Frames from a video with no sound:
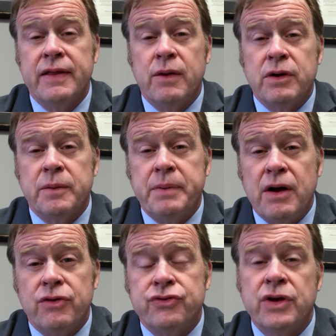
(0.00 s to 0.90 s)
were
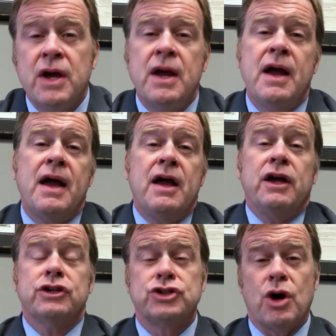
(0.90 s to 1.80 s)
deposed.
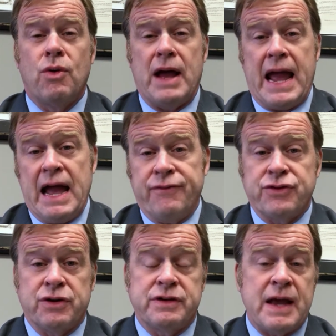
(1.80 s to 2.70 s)
So
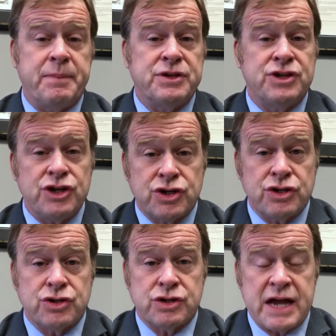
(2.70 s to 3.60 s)
after
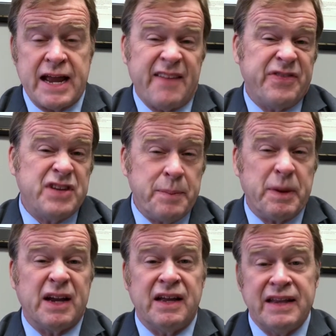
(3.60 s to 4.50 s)
depositions are taken,
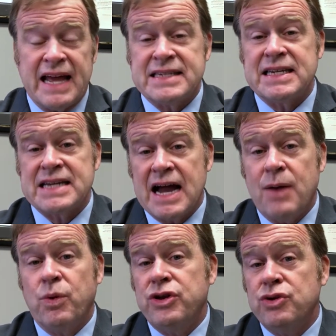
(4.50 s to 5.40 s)
typically that's a
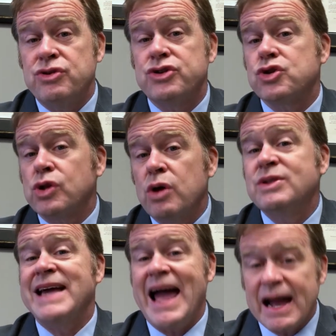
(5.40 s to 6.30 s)
time when you
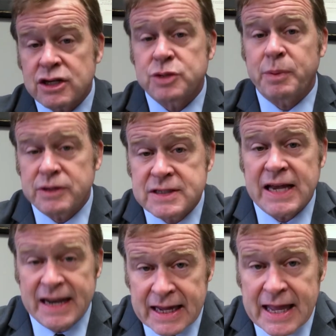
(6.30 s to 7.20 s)
disclose experts
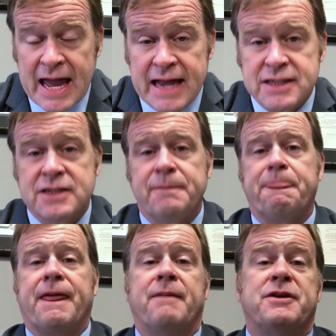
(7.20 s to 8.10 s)
in a case.
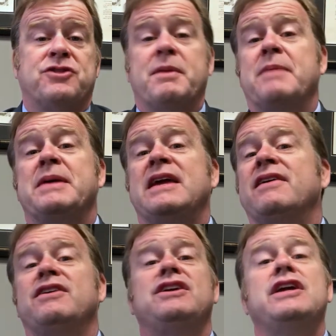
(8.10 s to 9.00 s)
This may be
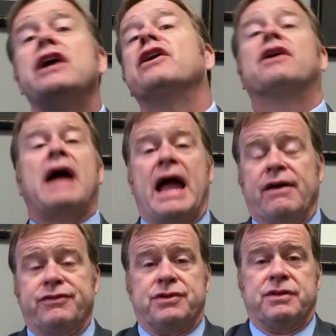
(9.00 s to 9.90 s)
a year
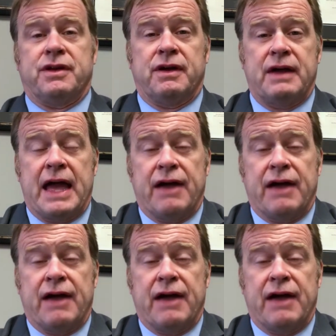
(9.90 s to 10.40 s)
after the